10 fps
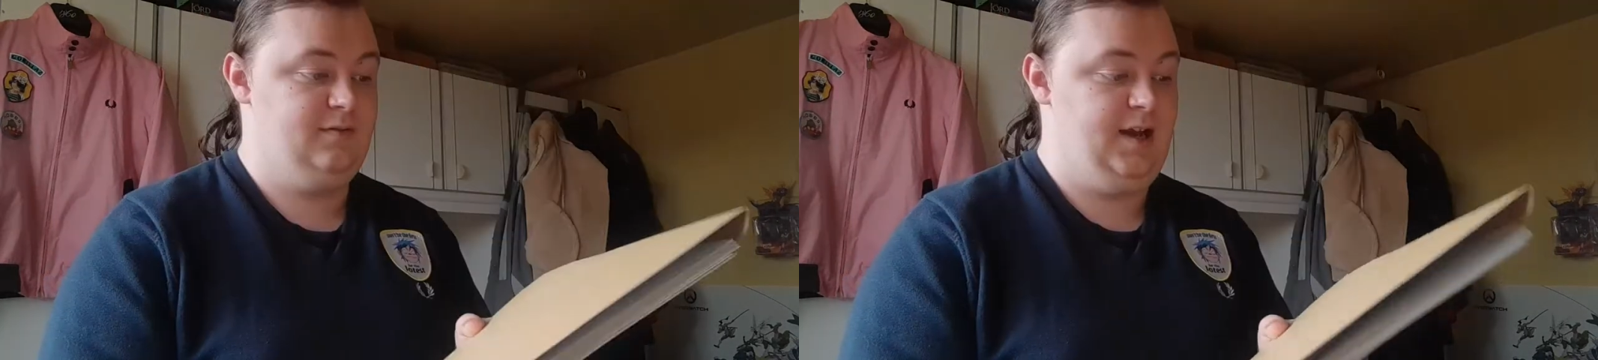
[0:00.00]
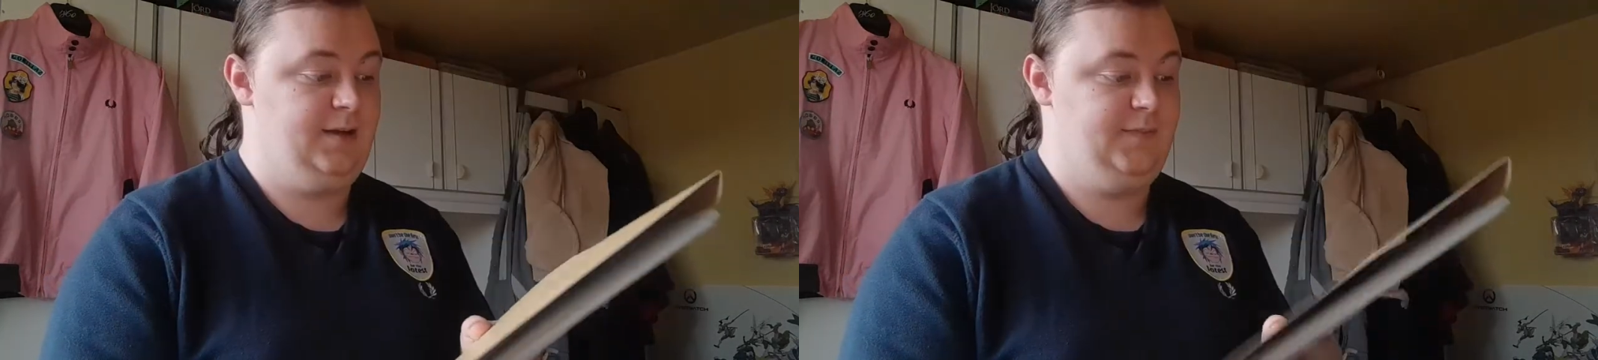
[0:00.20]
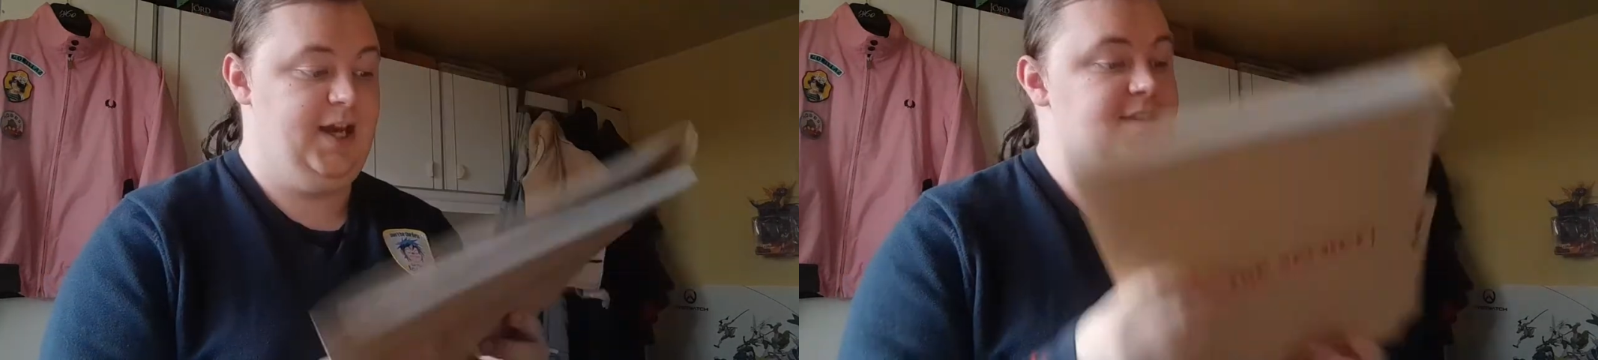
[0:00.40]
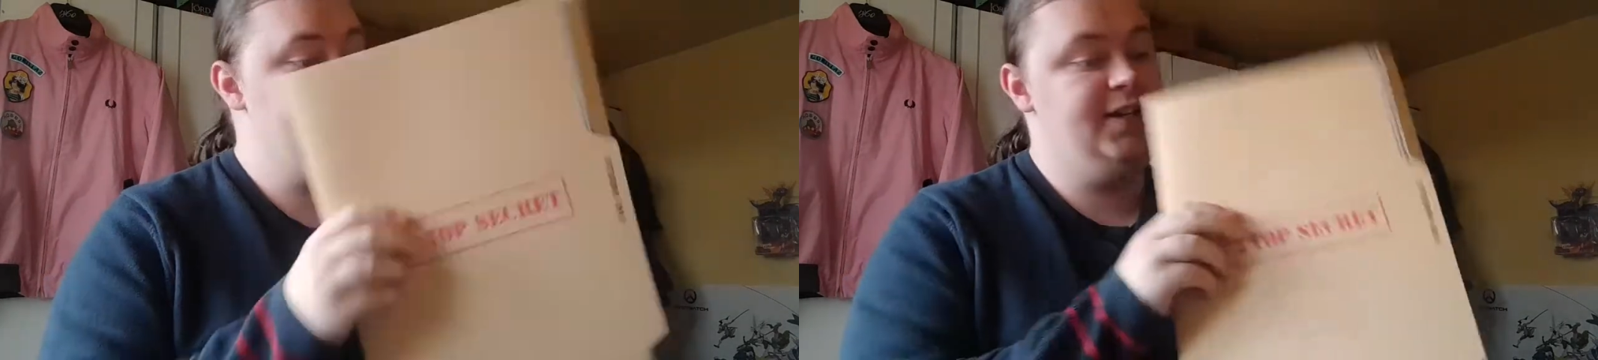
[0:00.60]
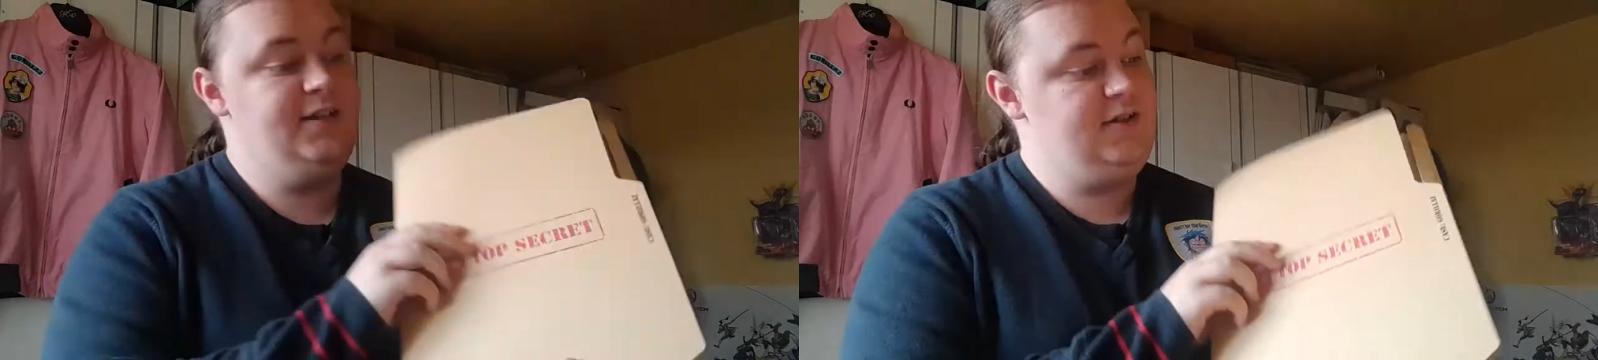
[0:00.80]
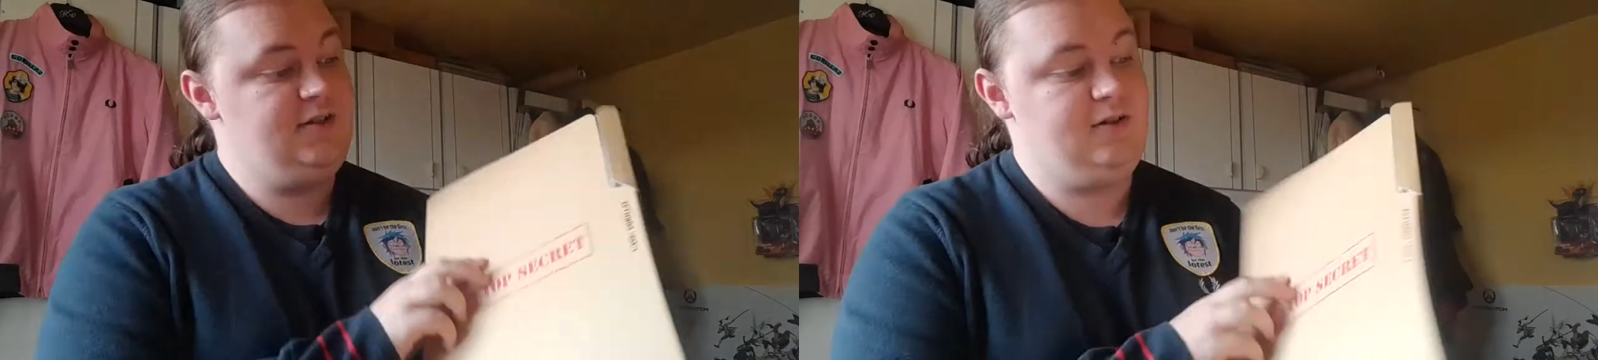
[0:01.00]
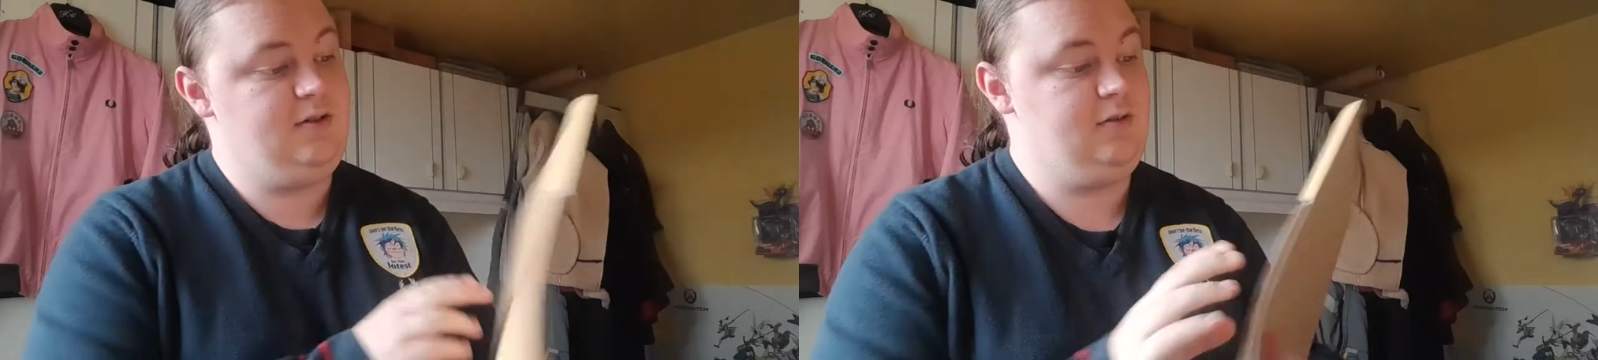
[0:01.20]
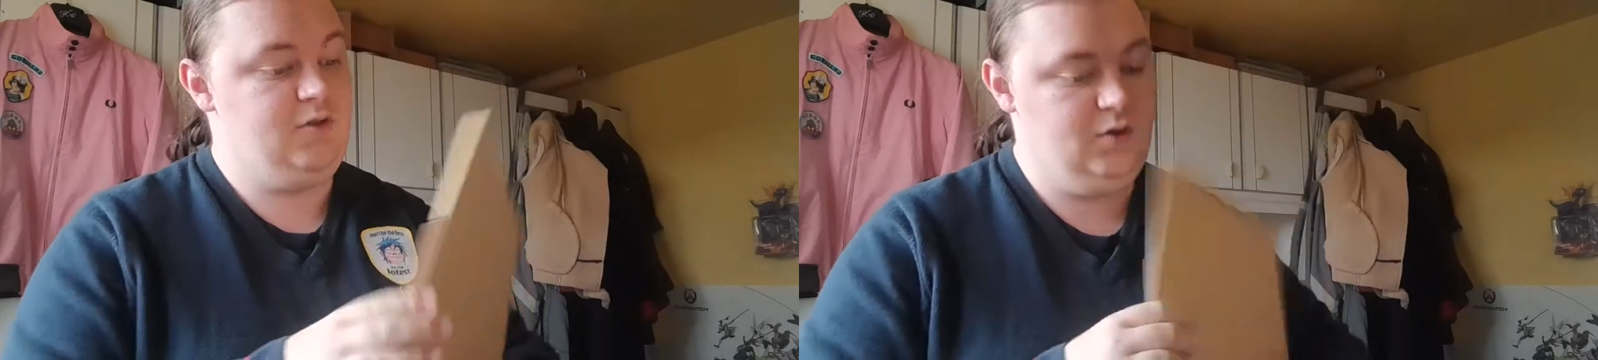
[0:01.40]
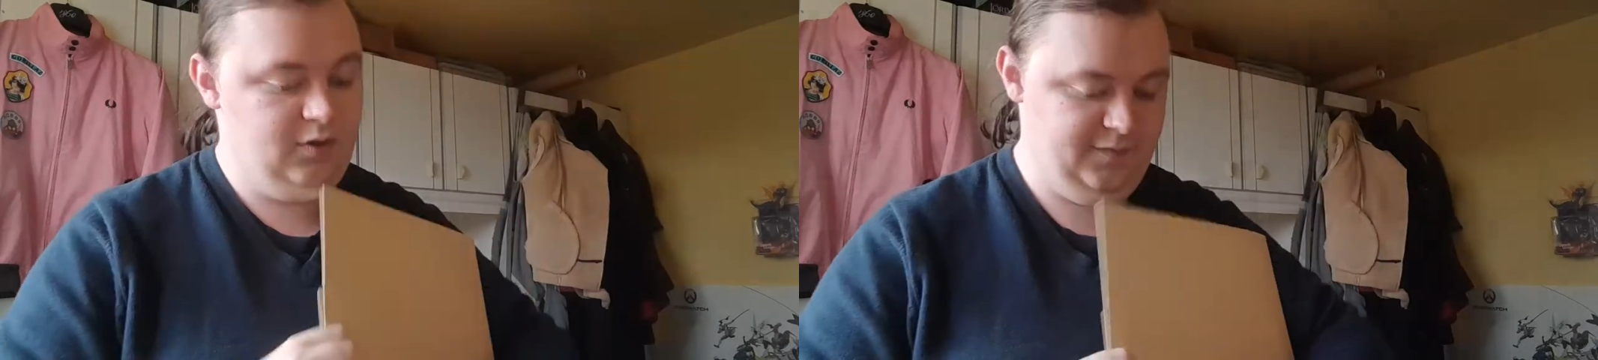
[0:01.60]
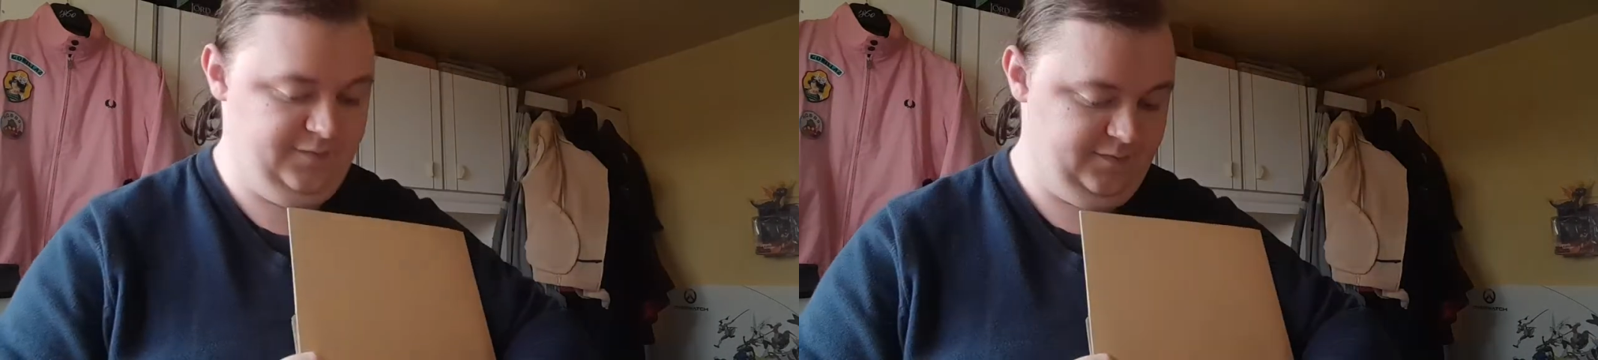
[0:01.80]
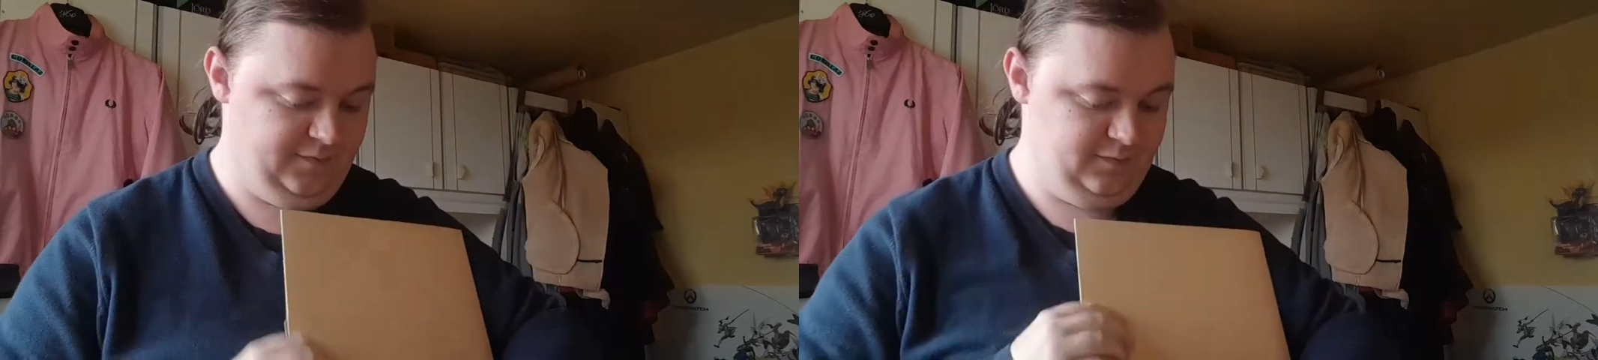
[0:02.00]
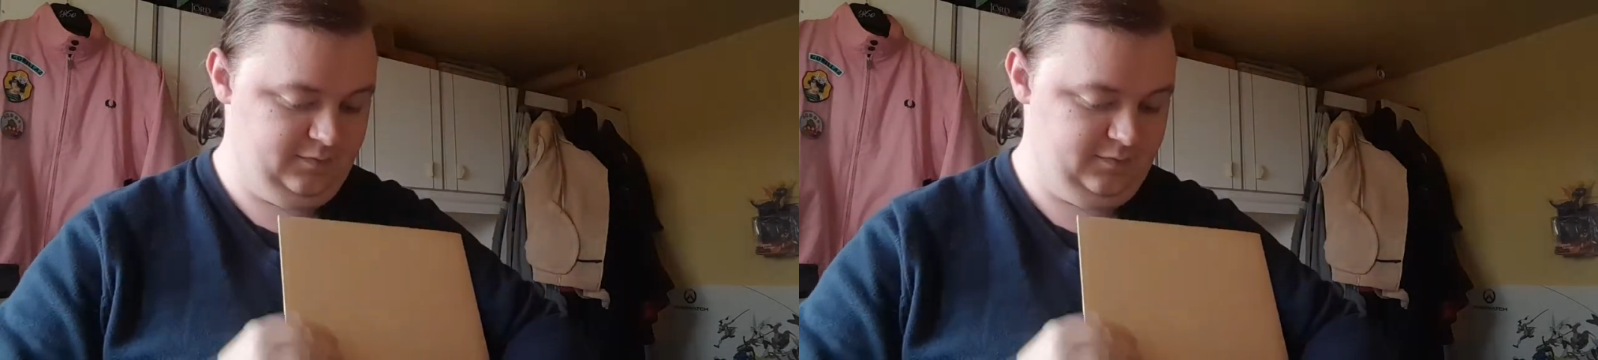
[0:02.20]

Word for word: I'm guessing it's sort of